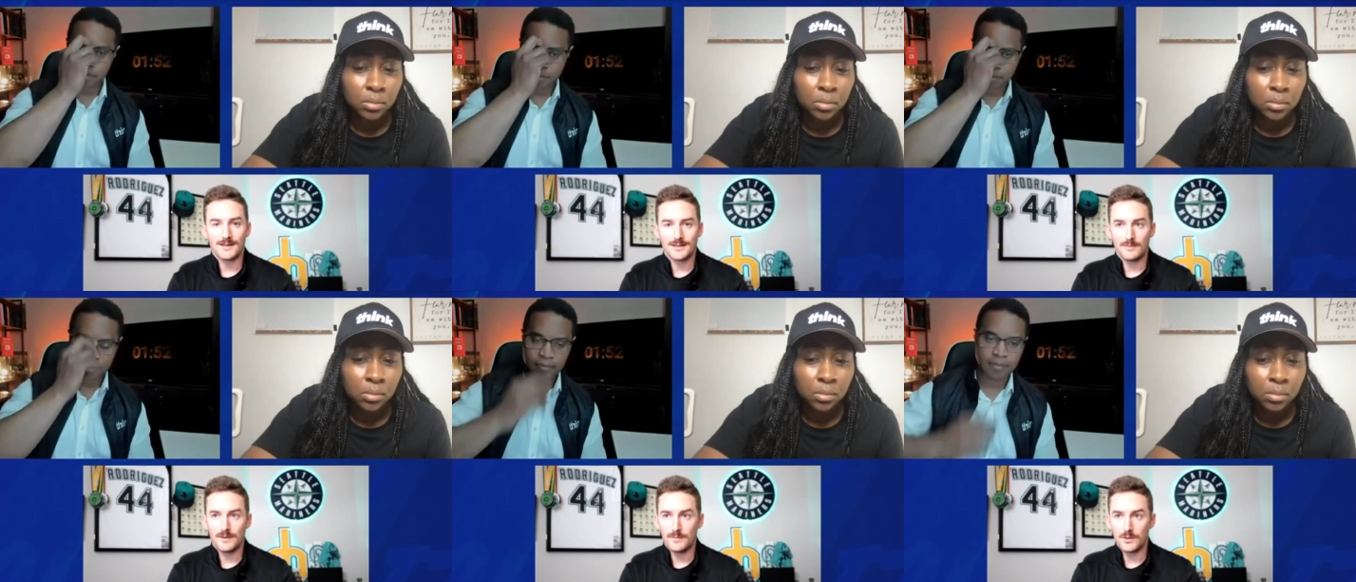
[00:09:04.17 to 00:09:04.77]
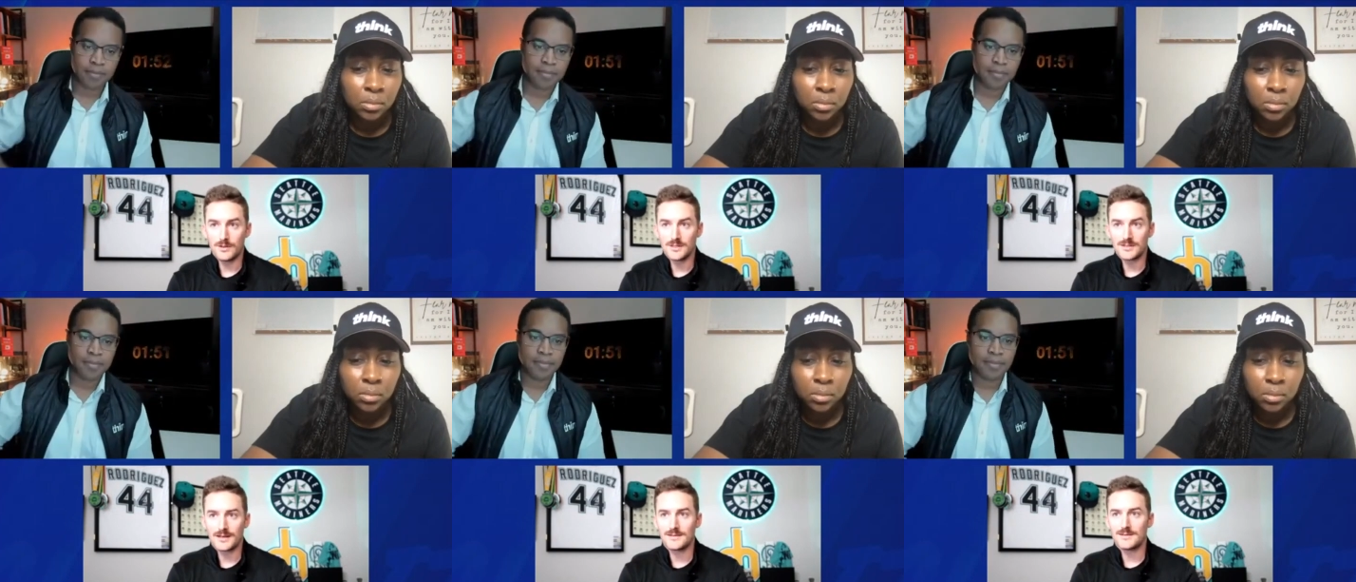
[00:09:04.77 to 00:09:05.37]
Speaker 1: to people and just kind
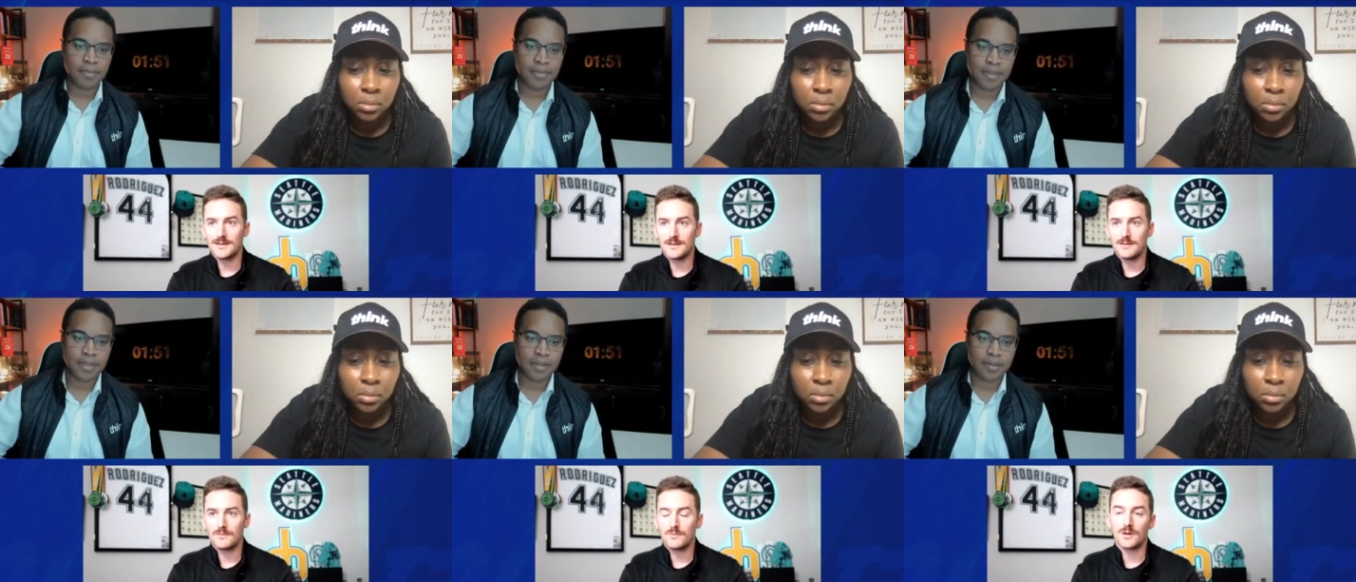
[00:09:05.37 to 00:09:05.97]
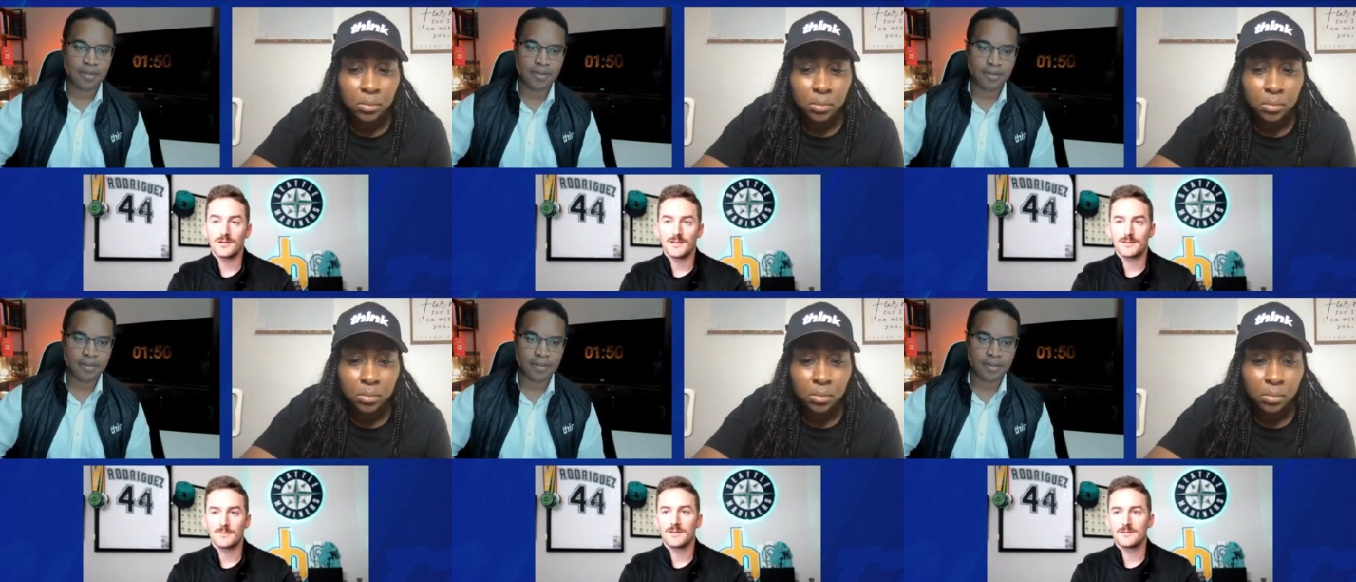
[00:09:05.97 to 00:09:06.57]
of see where it takes
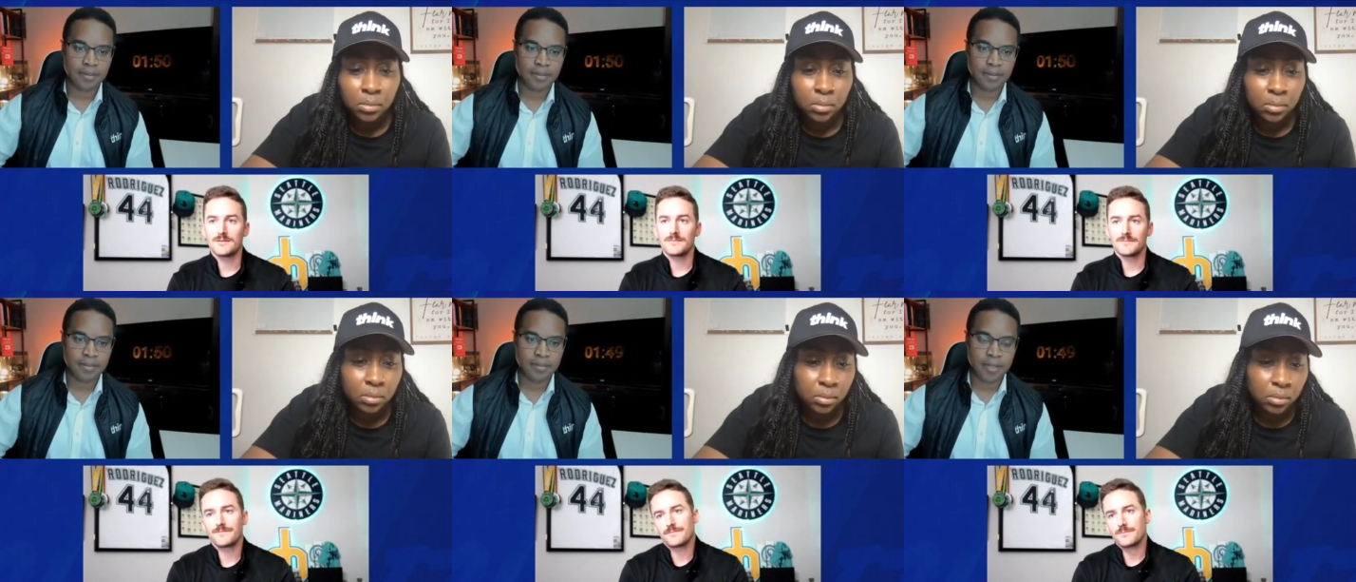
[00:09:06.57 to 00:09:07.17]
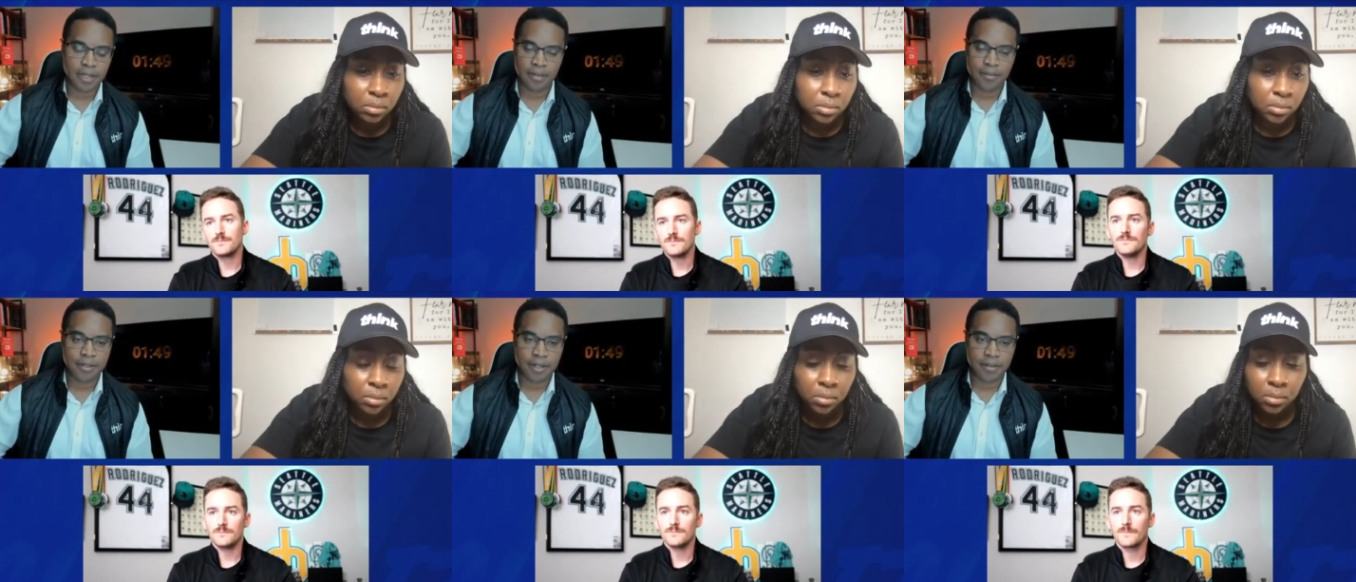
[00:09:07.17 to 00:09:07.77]
me.
Speaker 2: I love
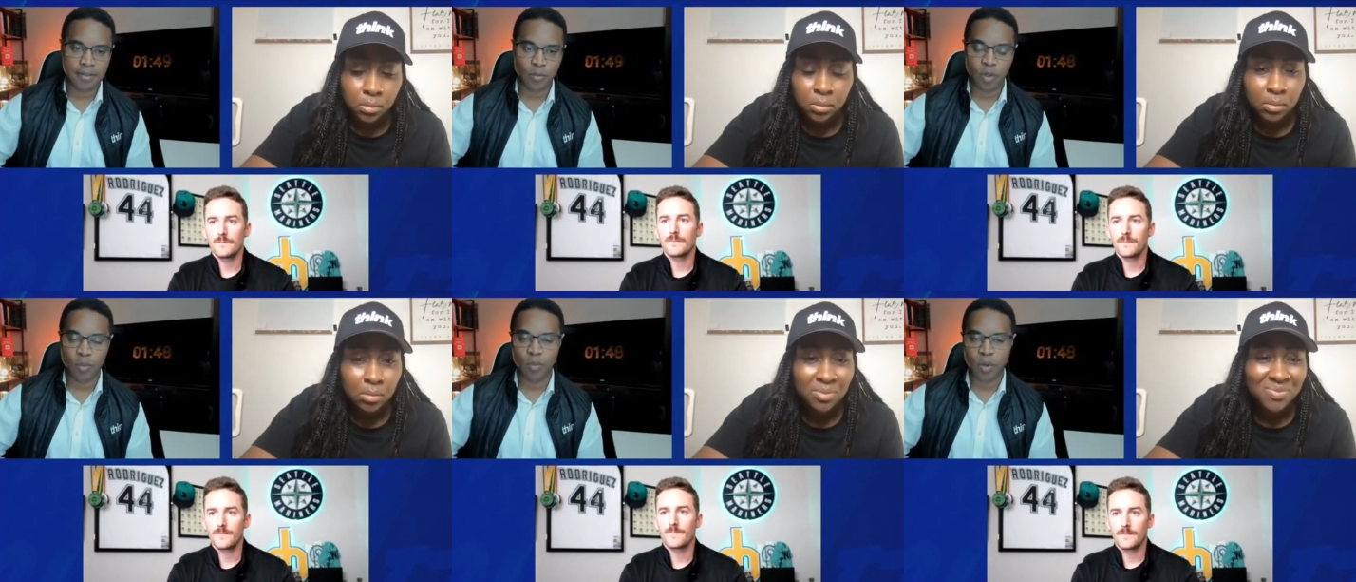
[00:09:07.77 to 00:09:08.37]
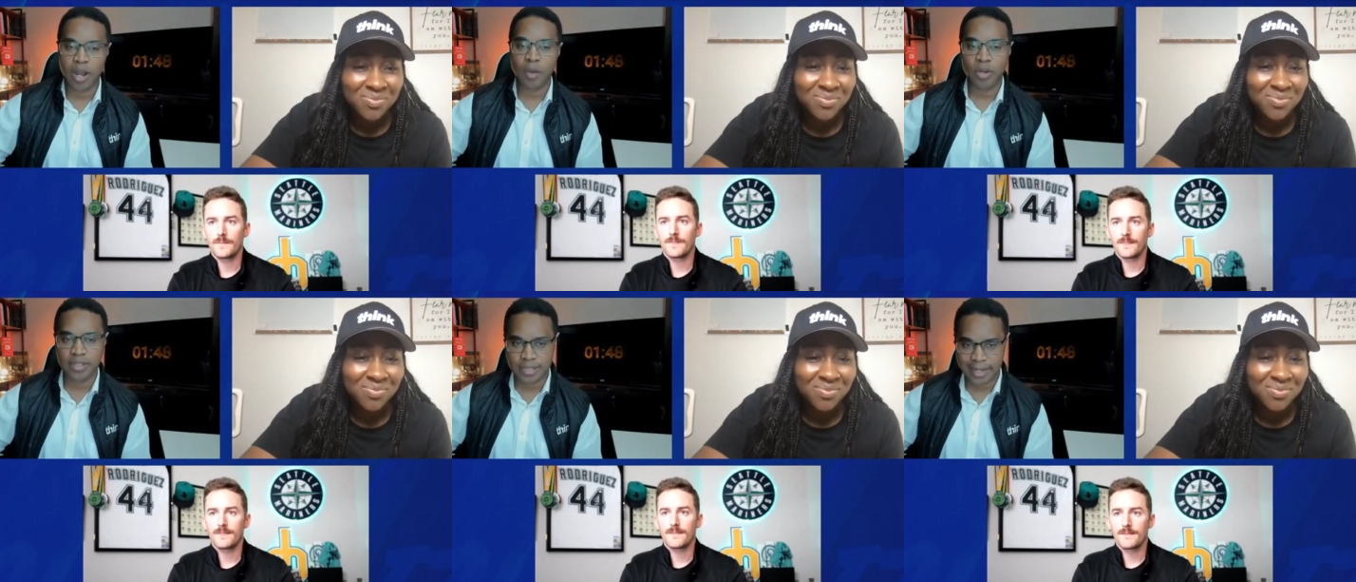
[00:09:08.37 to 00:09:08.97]
it. I love it. Well, what I
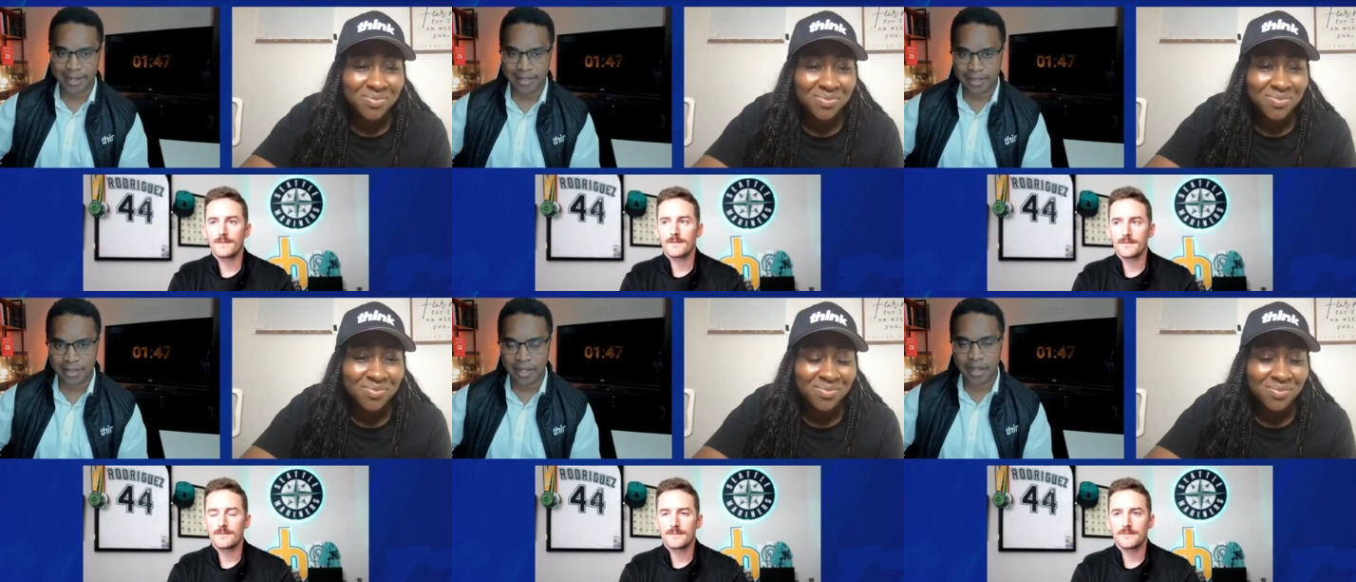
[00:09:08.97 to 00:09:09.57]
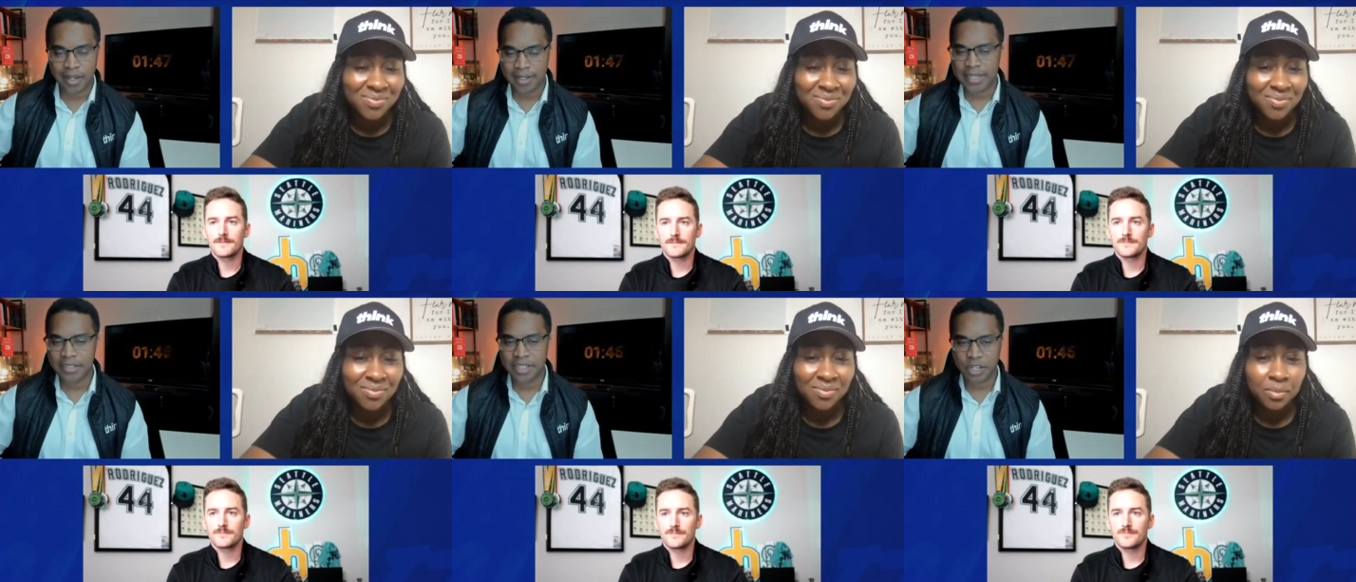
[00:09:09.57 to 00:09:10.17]
would say is it
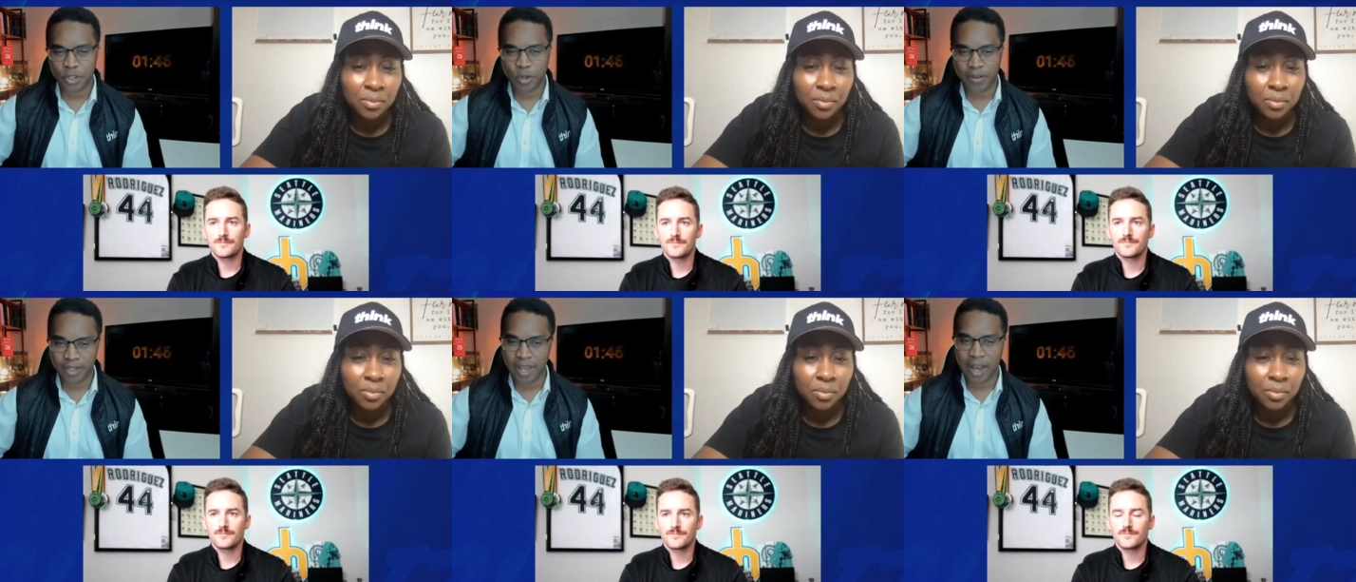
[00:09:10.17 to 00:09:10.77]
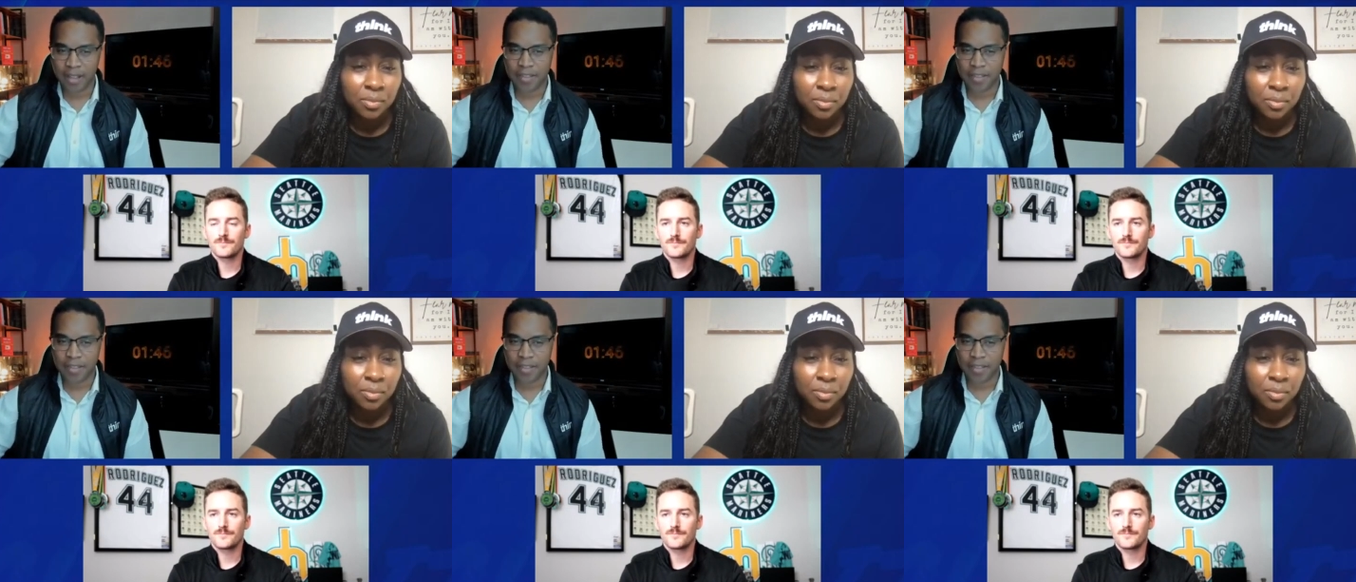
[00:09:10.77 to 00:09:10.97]
sounds like you do have a lot